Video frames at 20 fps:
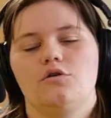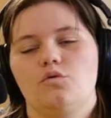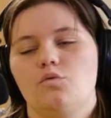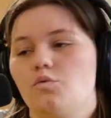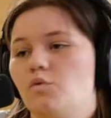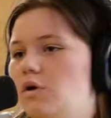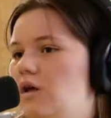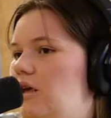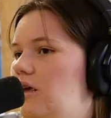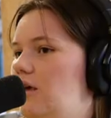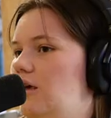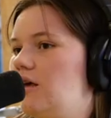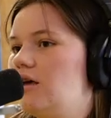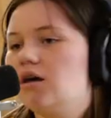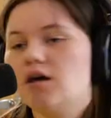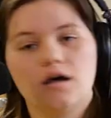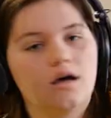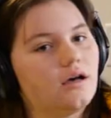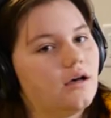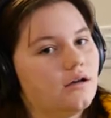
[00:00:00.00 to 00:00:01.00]

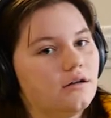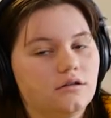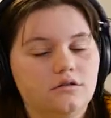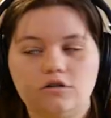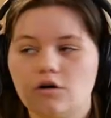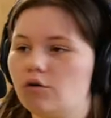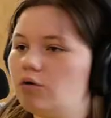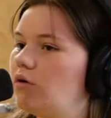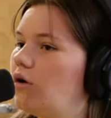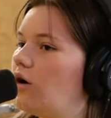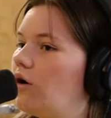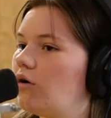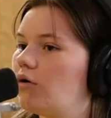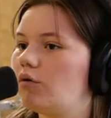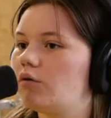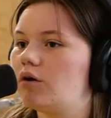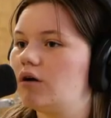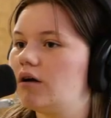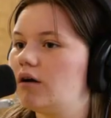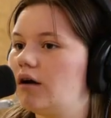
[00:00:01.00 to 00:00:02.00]
we don't
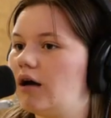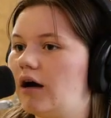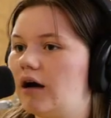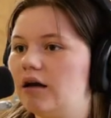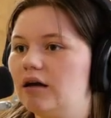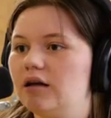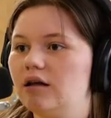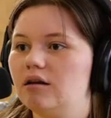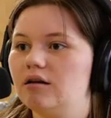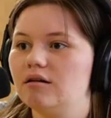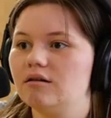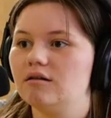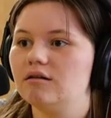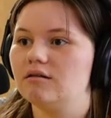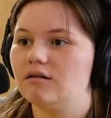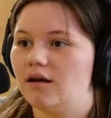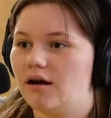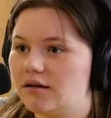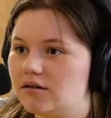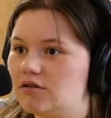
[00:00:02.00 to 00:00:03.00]
know. We don't and know.
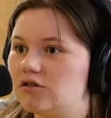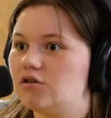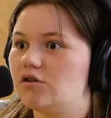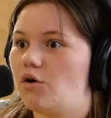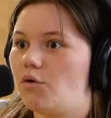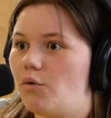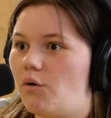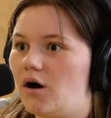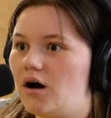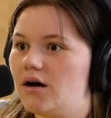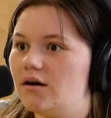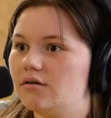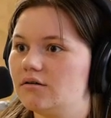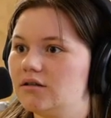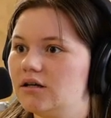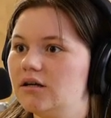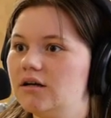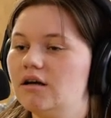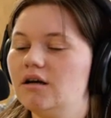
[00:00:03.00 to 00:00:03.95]
that's so wild.